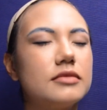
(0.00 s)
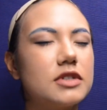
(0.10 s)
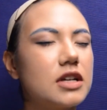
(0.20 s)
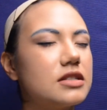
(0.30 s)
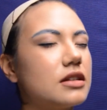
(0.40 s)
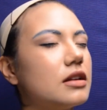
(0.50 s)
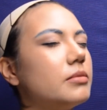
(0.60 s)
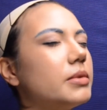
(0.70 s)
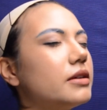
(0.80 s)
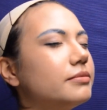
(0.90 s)
Just a little
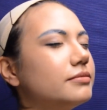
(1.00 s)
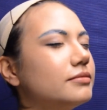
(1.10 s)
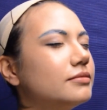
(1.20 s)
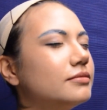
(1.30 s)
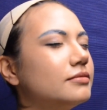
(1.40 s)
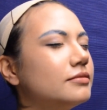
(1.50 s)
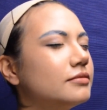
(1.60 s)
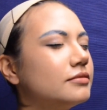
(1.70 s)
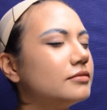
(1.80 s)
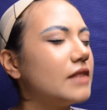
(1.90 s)
bit.
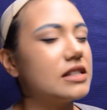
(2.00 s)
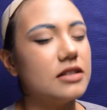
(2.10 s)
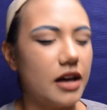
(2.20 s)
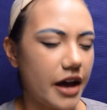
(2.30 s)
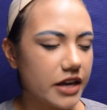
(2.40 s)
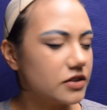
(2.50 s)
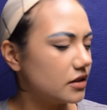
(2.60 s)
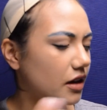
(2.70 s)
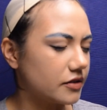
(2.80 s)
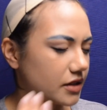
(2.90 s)
That's a lot. I use a
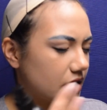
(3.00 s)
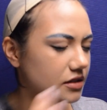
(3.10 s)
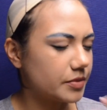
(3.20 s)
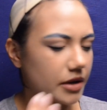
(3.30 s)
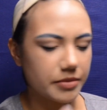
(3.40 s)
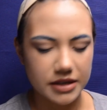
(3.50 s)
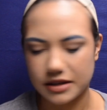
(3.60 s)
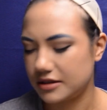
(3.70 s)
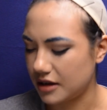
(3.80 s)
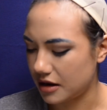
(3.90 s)
lot of setting spray
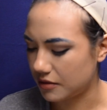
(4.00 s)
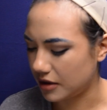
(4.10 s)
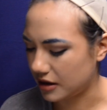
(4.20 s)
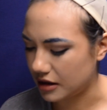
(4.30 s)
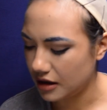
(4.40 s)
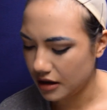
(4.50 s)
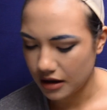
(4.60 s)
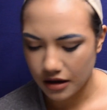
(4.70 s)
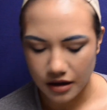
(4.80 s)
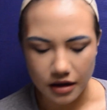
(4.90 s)
because I don't want
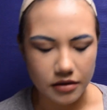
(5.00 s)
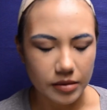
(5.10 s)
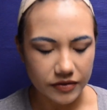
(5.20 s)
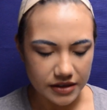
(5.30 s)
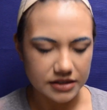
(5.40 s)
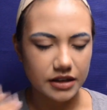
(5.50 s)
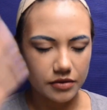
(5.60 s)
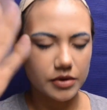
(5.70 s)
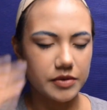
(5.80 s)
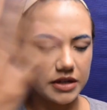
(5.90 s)
my face to get ruined.